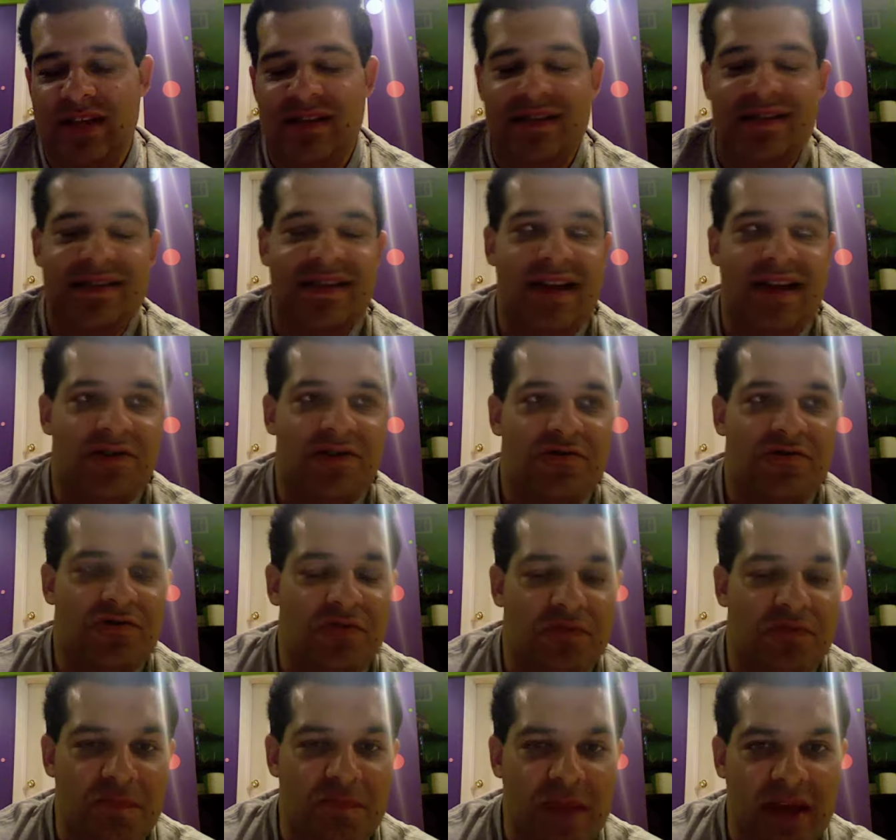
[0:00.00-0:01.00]
Not
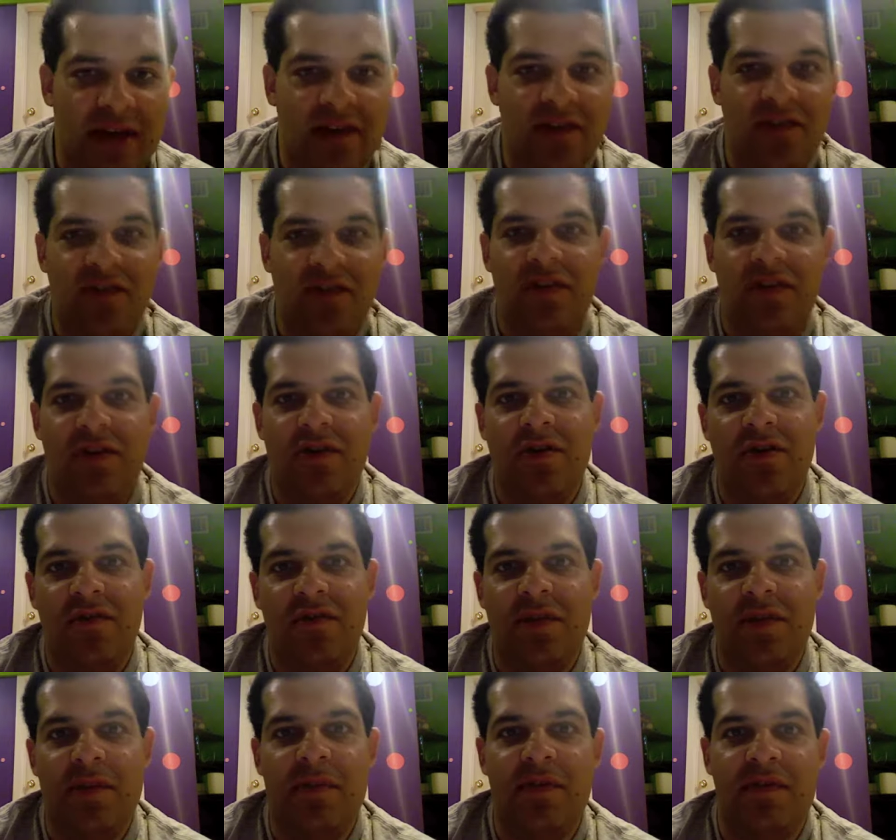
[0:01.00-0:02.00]
tremendously off,
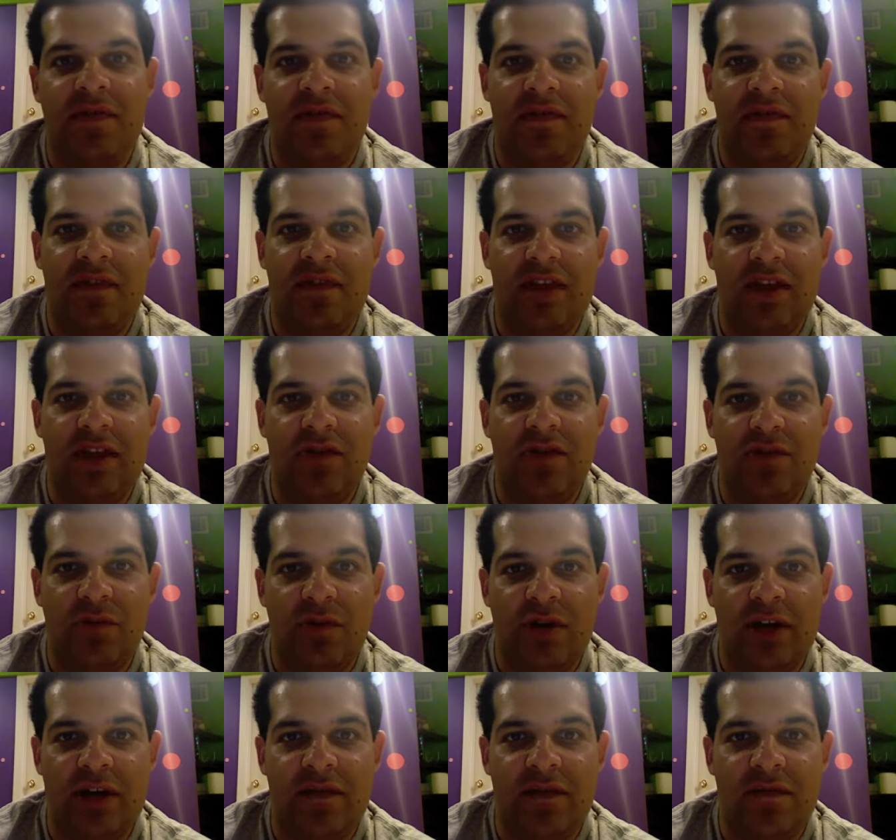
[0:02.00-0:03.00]
maybe
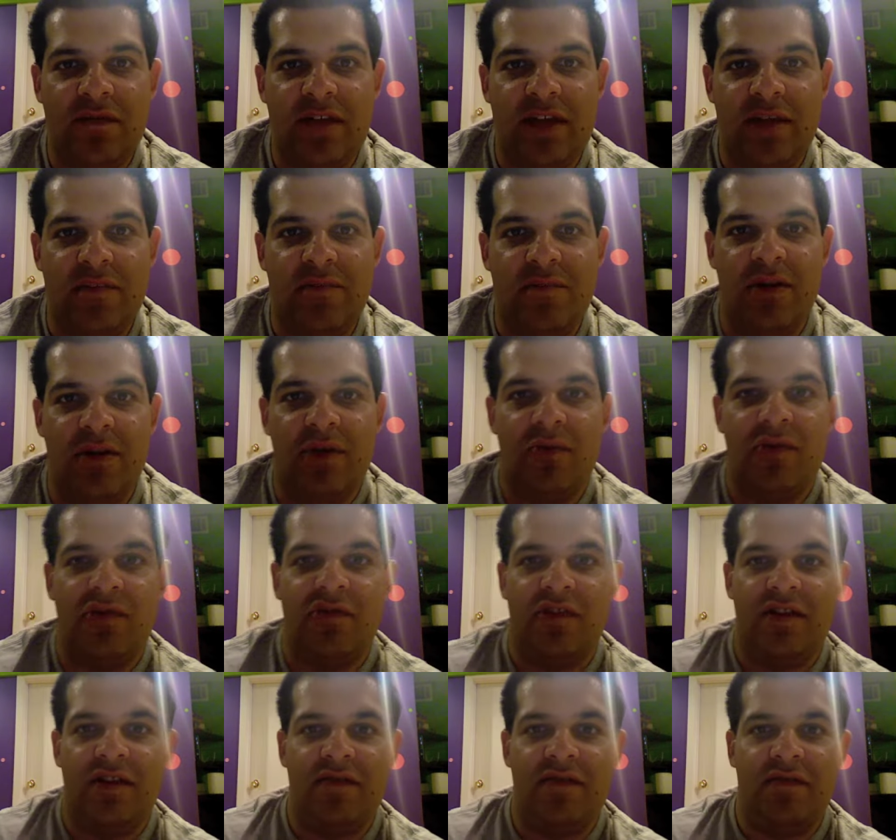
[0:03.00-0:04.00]
15-20 feet, but it
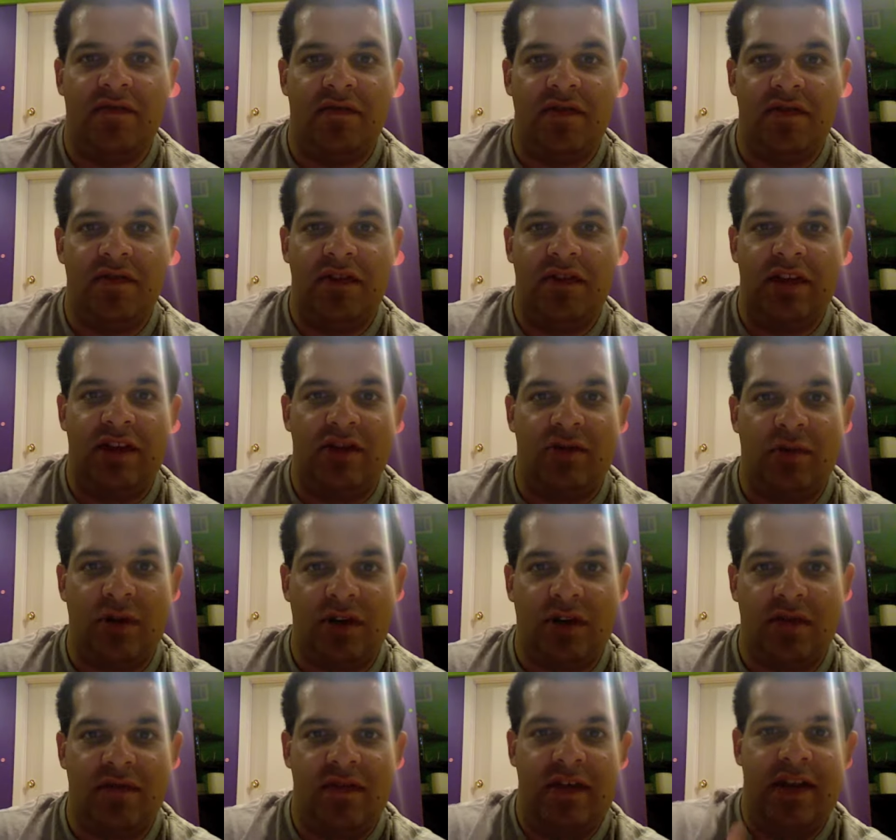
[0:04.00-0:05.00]
wasn't even
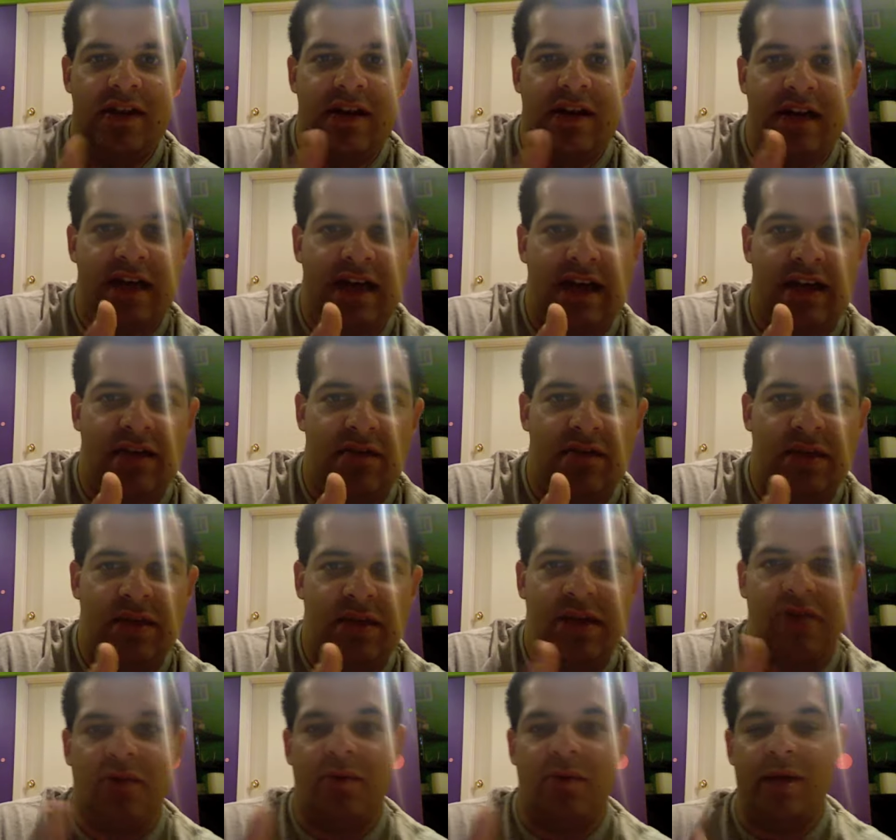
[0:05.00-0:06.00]
15-20 feet ahead of
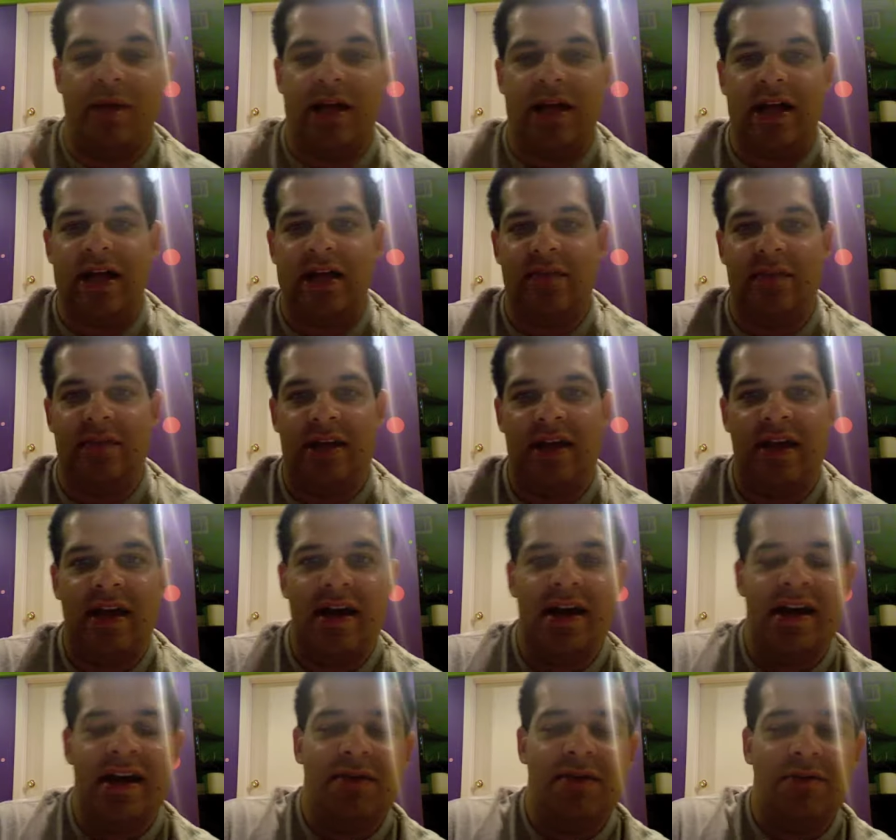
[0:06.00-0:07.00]
me or behind me.
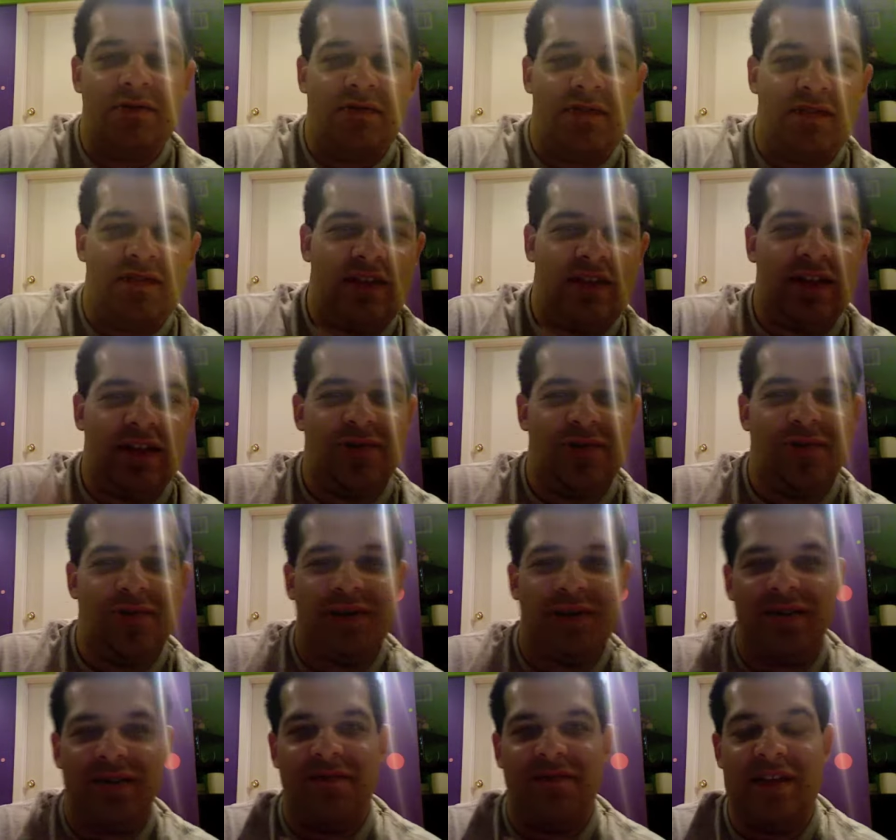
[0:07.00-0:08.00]
It was
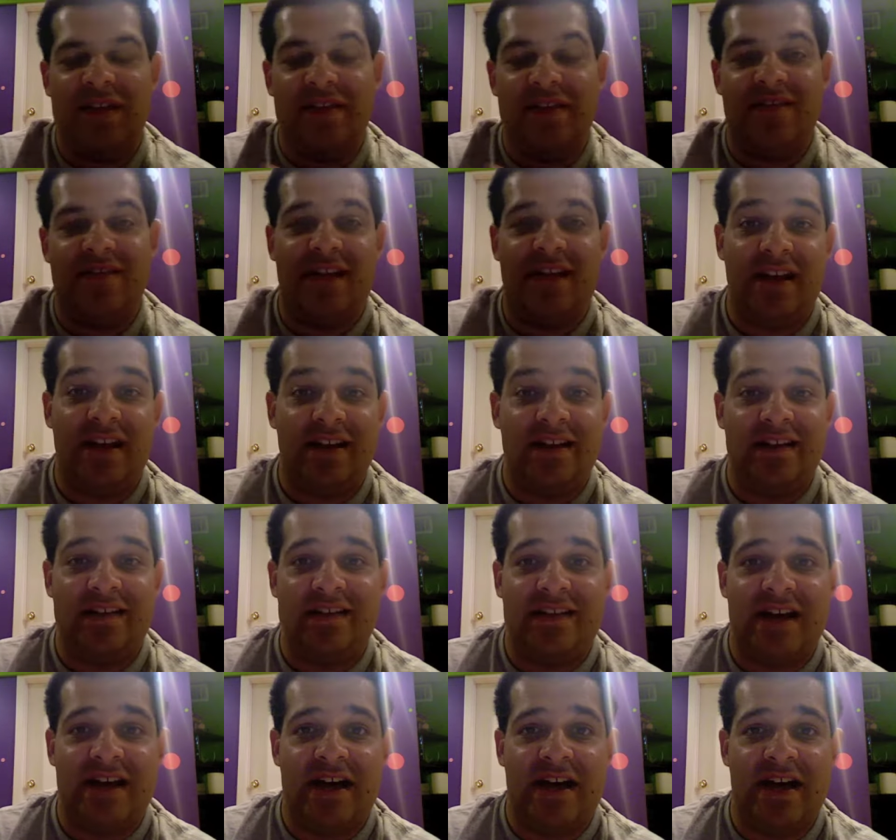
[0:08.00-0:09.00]
15-20 feet side to
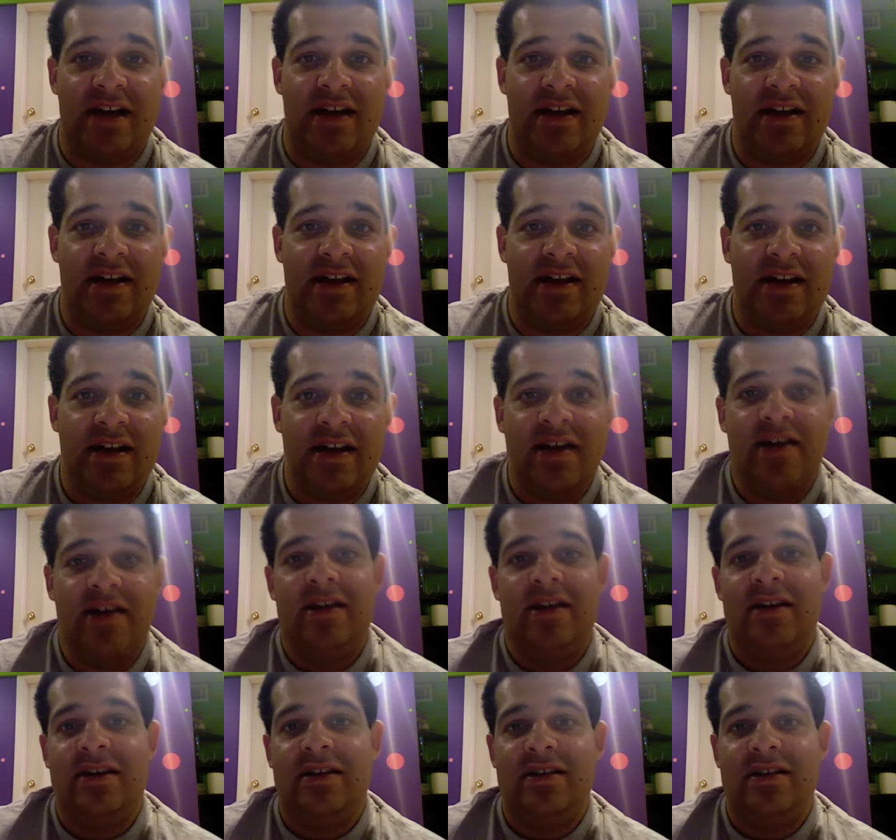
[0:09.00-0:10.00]
side.
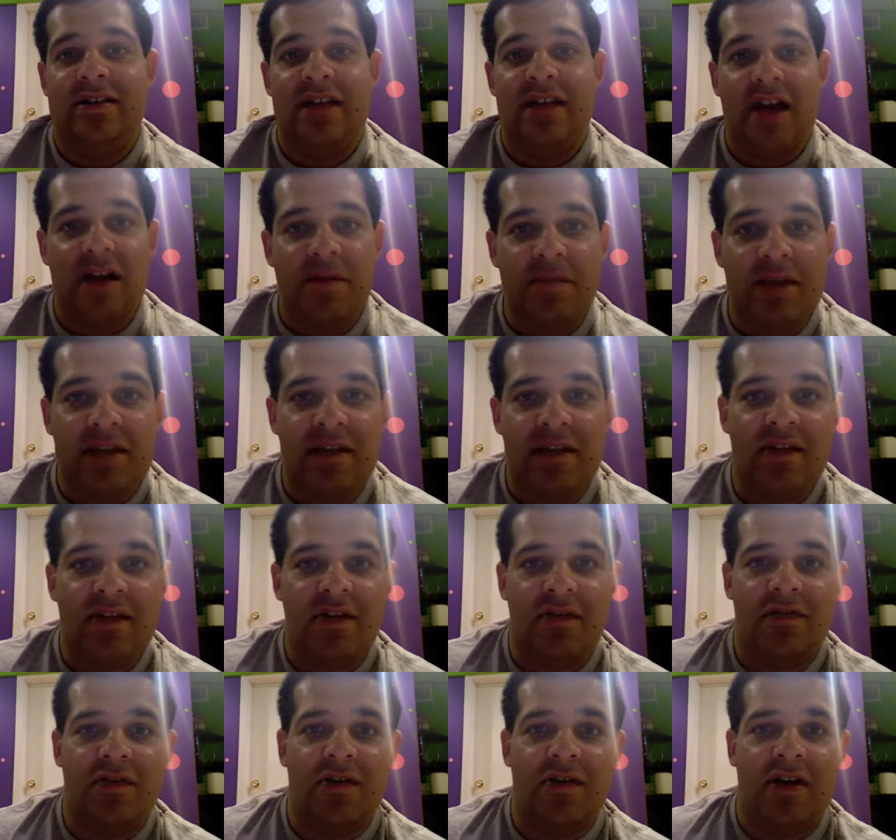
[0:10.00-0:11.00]
Not a big deal
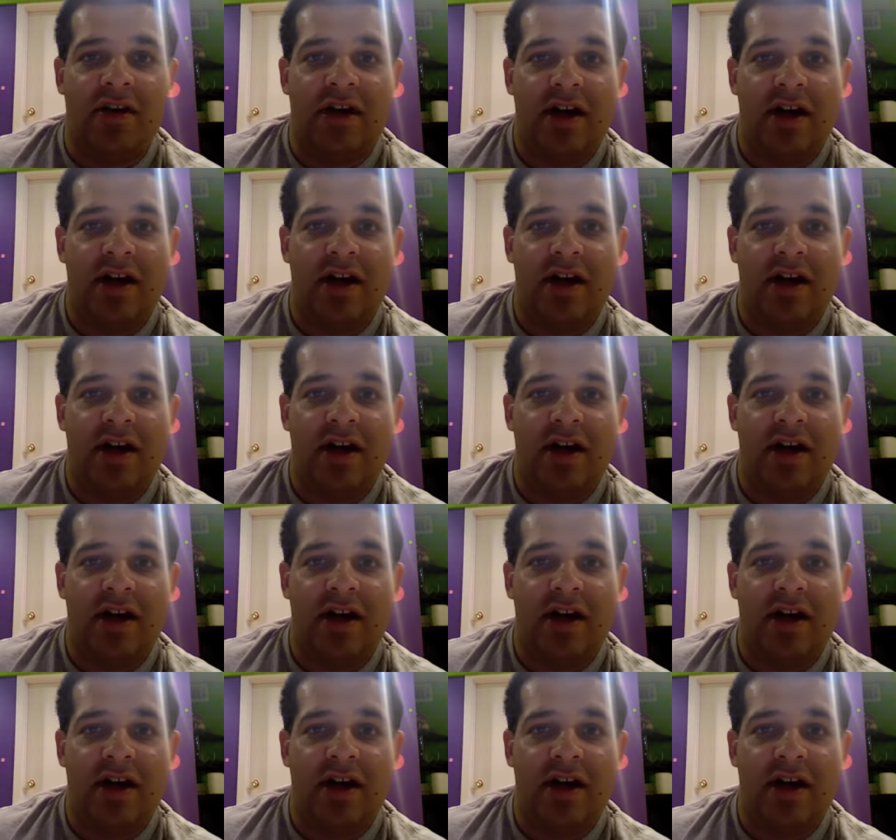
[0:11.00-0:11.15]
if you're on a